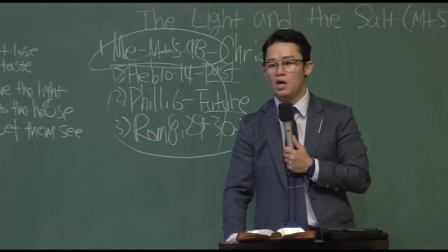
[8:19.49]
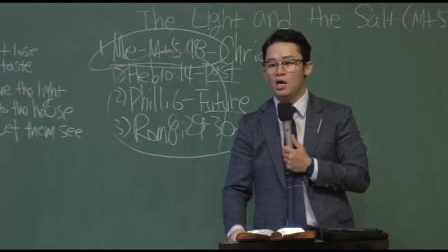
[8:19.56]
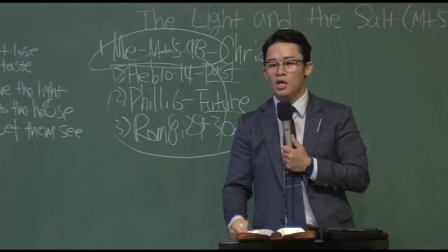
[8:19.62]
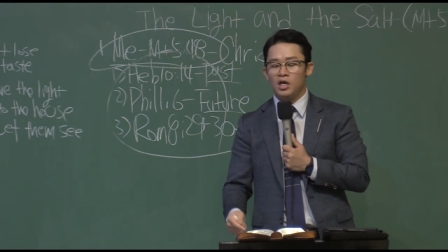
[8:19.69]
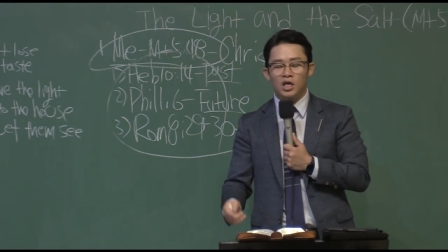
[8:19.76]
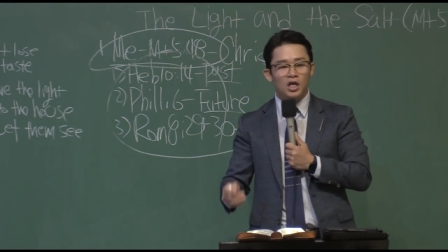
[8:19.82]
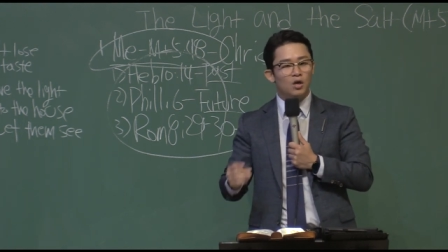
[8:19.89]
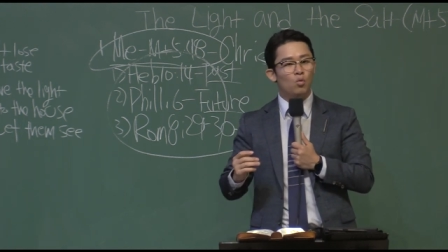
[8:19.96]

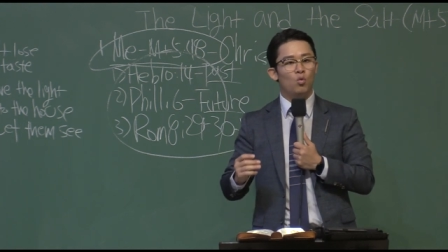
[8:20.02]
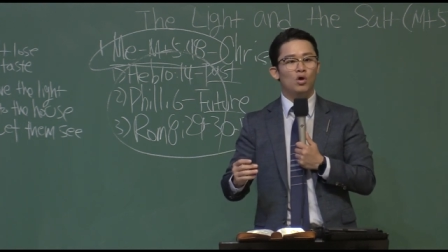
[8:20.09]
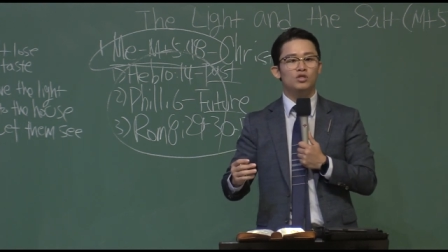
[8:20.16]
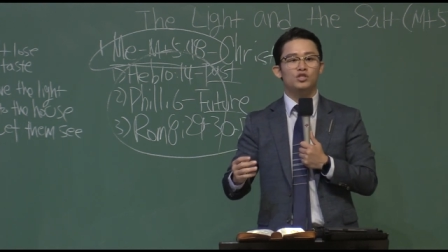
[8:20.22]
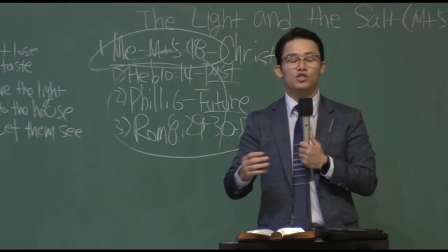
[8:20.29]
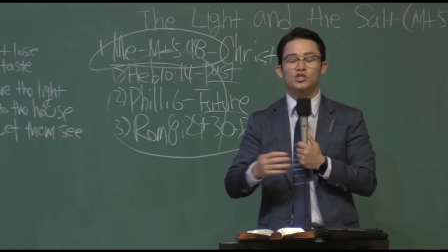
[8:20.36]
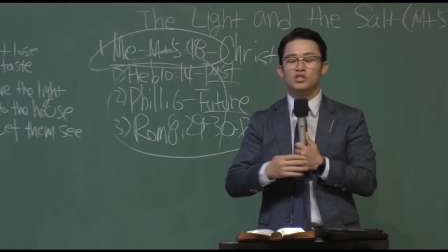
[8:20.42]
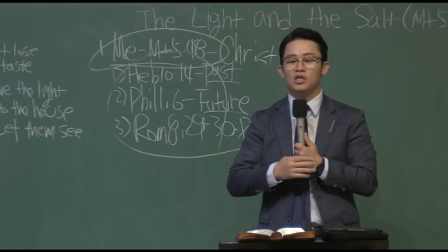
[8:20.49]
He
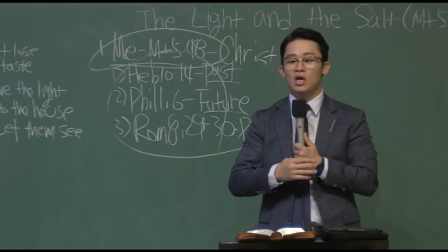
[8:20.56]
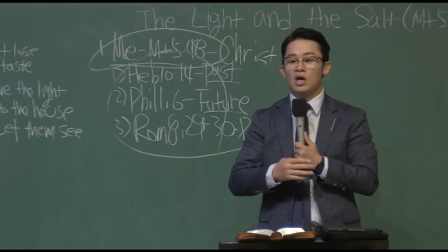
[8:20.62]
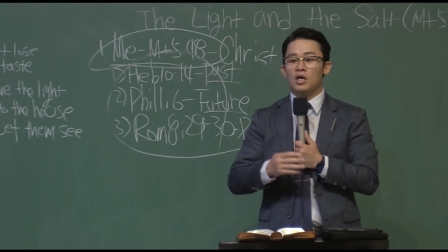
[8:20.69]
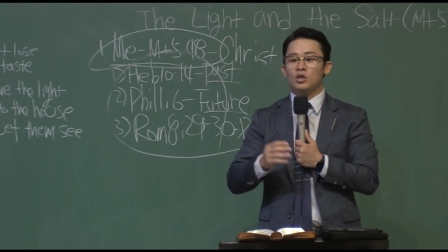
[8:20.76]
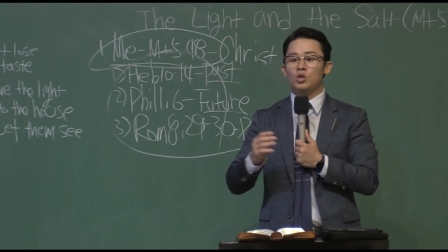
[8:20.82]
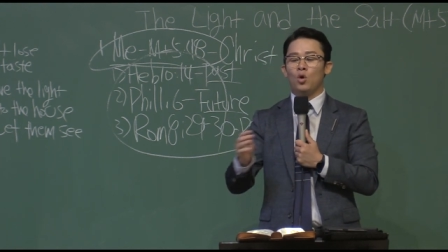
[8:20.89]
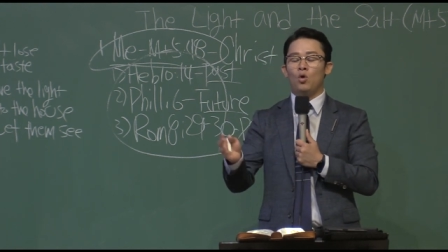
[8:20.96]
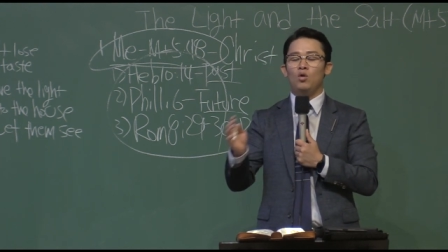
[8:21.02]
wants us,
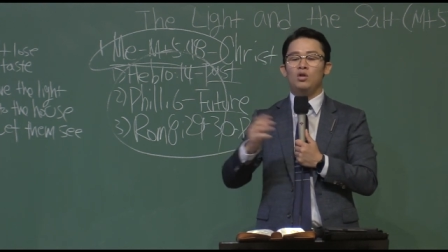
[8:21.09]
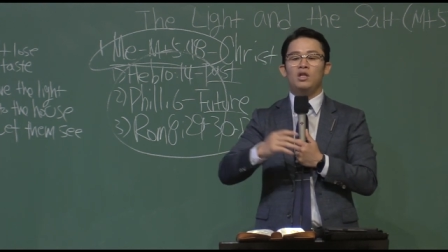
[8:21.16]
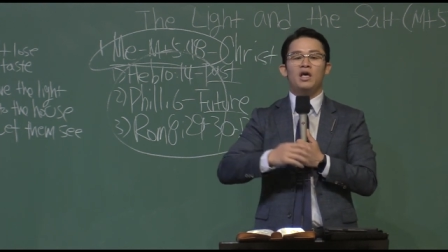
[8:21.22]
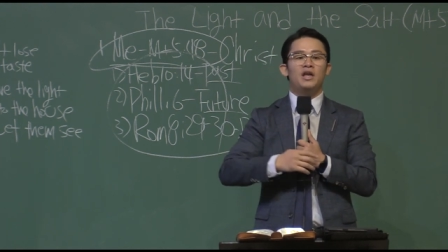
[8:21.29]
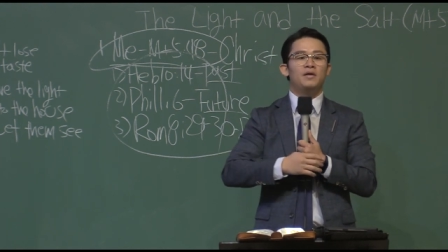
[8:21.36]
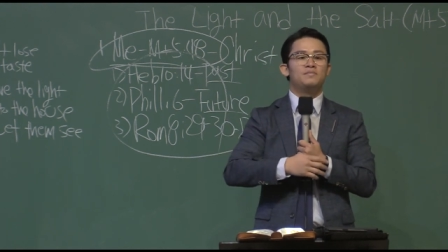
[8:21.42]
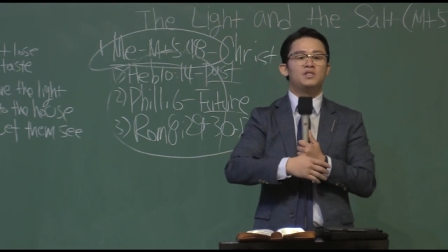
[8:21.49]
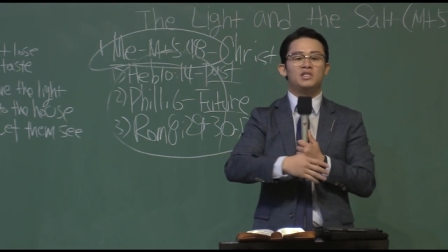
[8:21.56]
don't
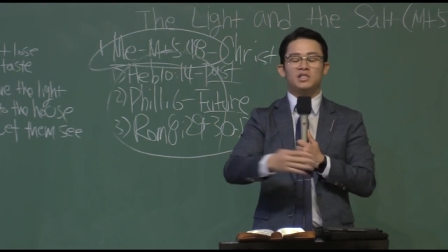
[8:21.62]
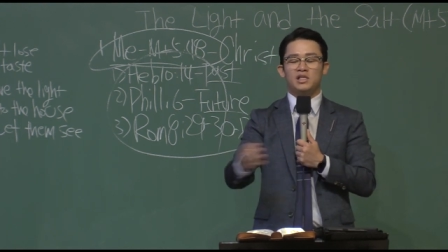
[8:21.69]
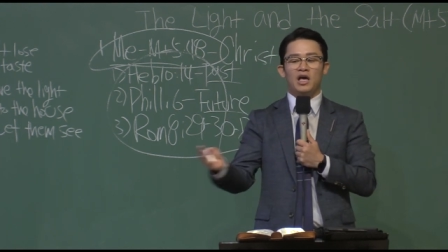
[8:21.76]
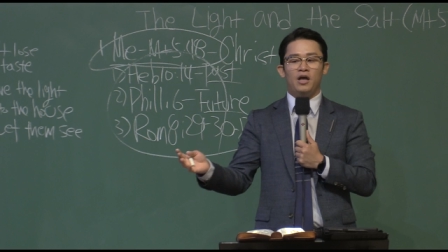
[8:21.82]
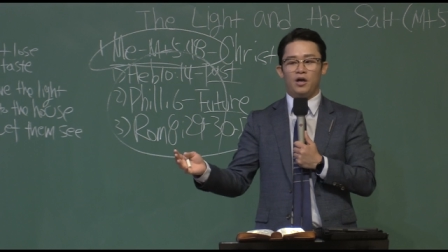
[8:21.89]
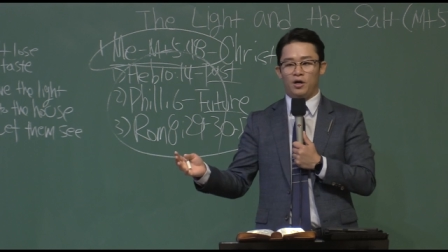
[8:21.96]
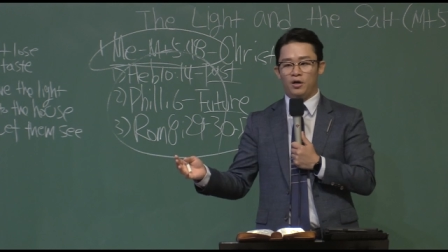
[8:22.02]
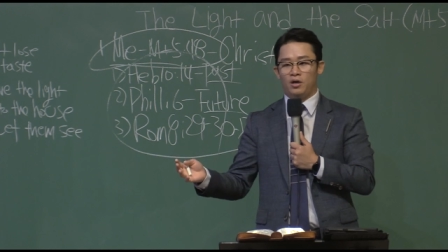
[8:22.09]
let him
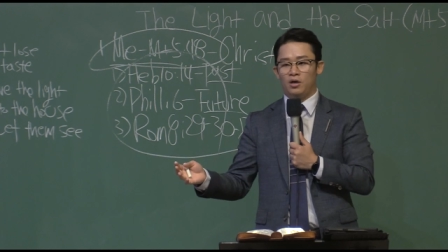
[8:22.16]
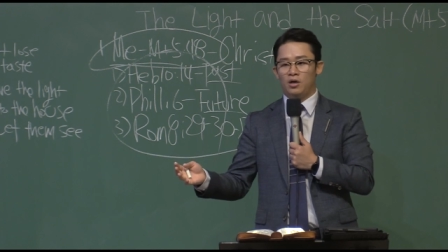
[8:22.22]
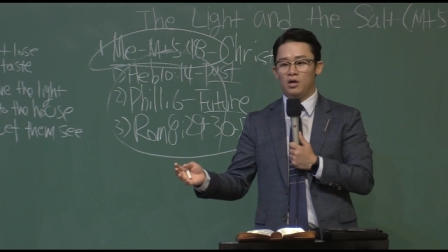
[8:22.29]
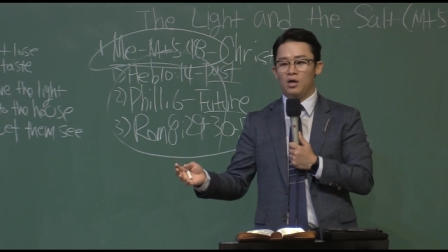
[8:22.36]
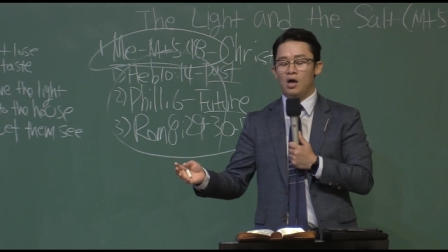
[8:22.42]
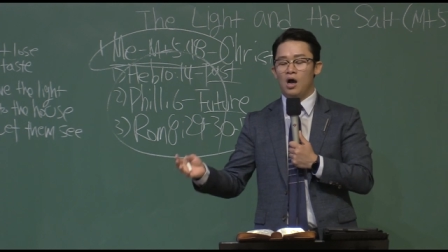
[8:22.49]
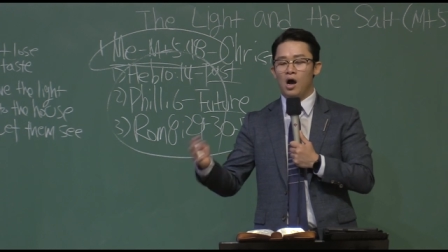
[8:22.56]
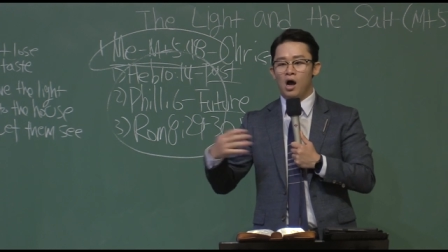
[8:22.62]
scatter
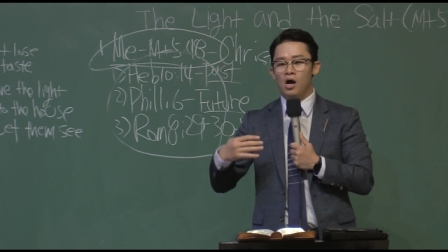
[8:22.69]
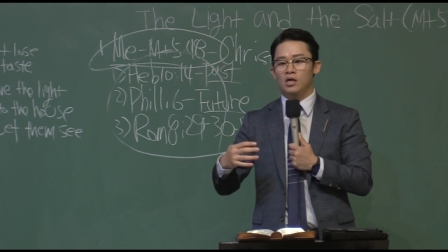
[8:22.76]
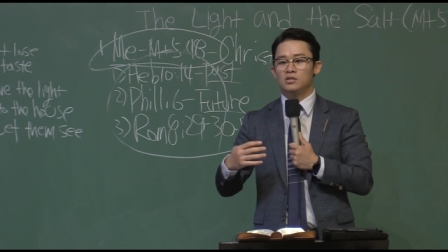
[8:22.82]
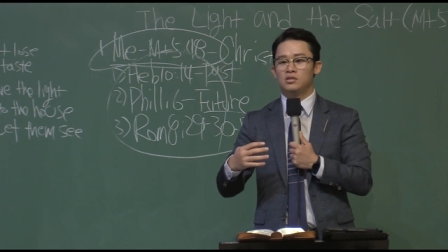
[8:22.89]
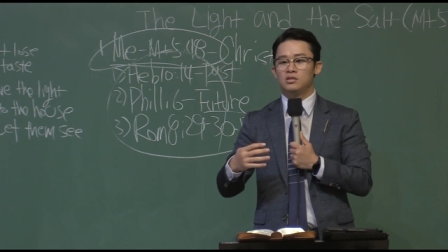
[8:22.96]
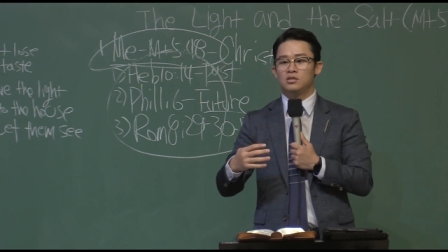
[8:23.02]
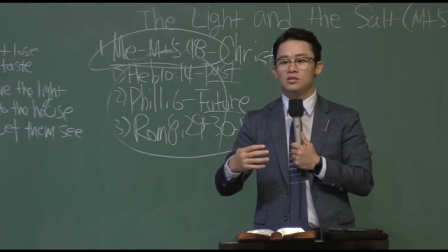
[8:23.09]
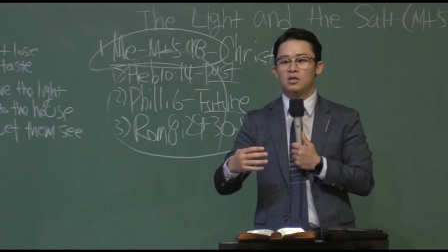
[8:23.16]

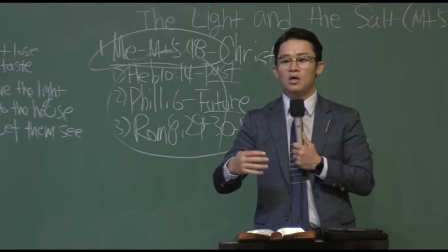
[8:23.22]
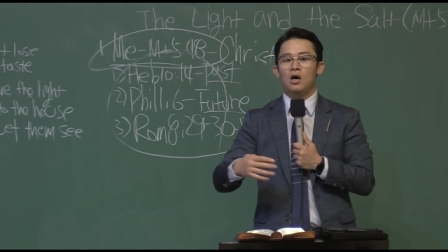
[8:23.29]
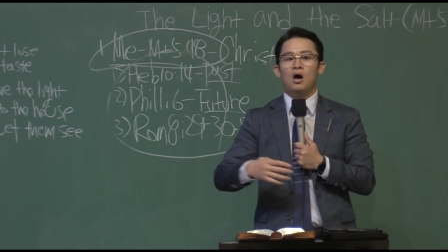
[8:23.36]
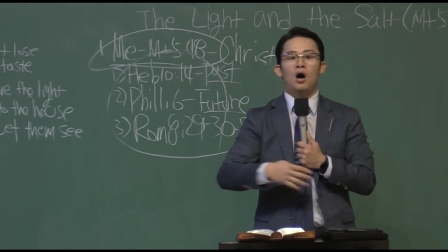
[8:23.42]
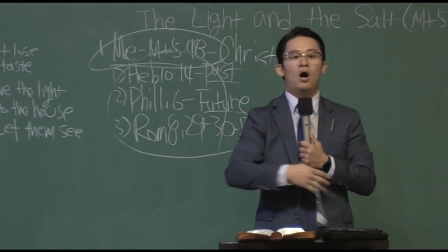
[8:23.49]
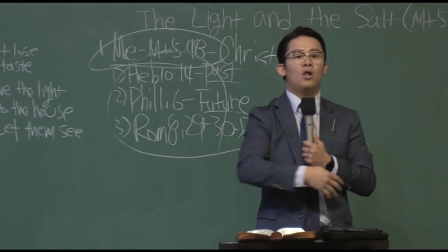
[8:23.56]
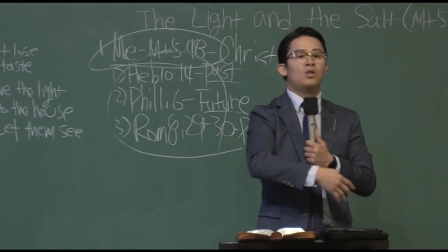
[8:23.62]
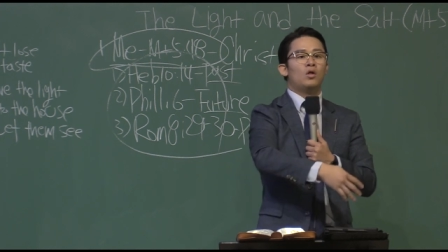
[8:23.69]
us
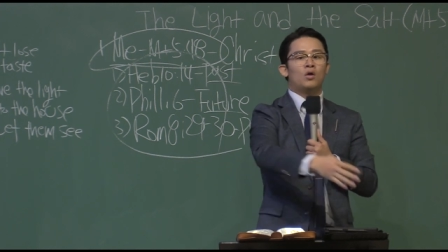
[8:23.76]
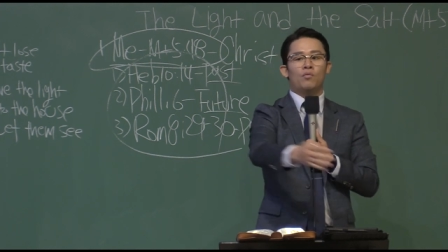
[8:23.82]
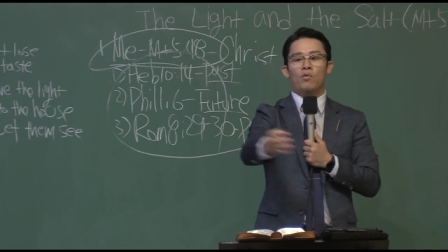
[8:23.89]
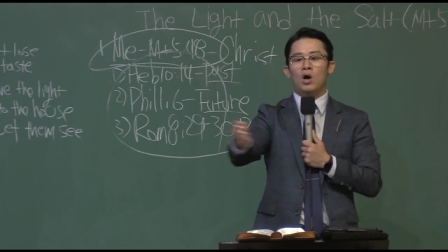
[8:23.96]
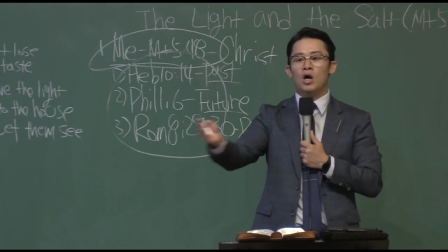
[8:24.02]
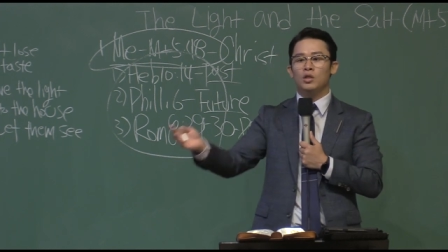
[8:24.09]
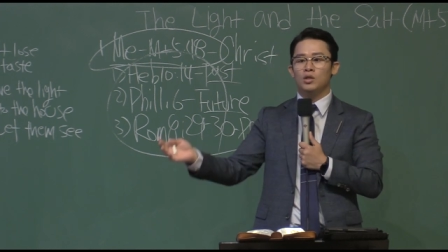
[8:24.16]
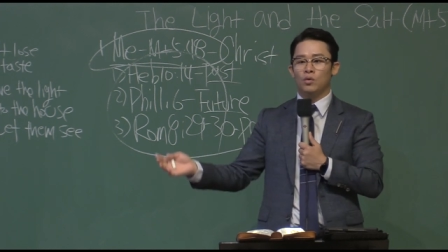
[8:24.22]
all
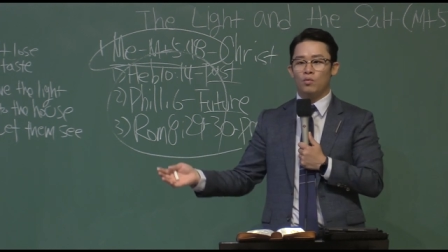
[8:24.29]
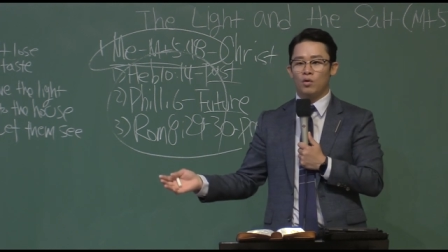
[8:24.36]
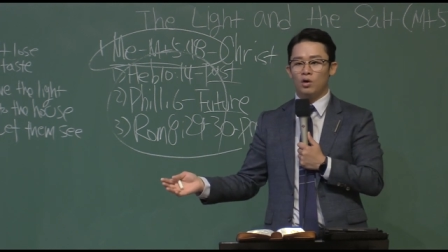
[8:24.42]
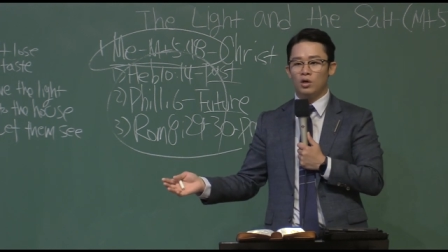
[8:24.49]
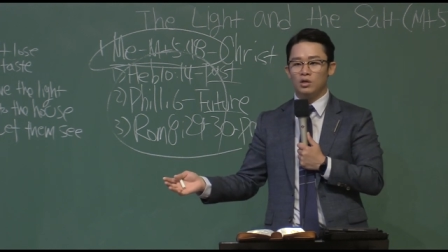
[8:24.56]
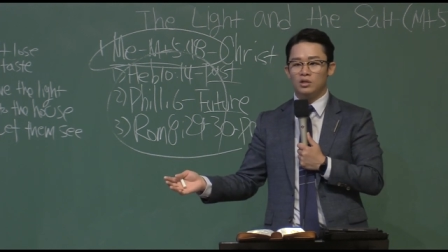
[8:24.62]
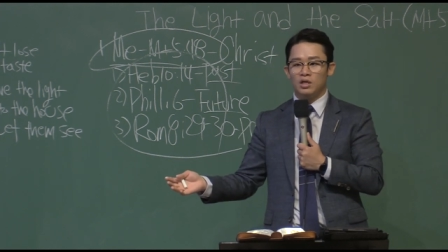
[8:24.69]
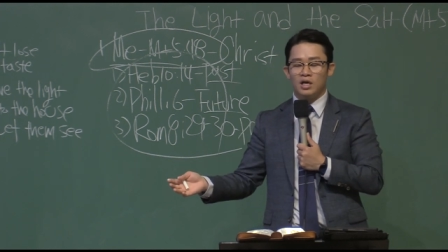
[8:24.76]
around the
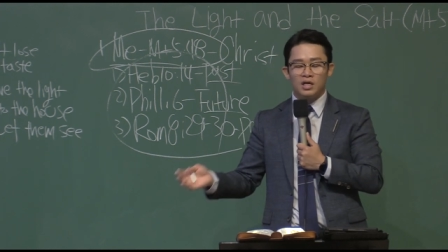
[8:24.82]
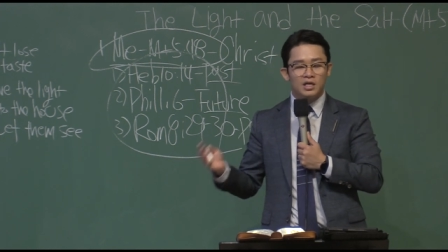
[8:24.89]
world,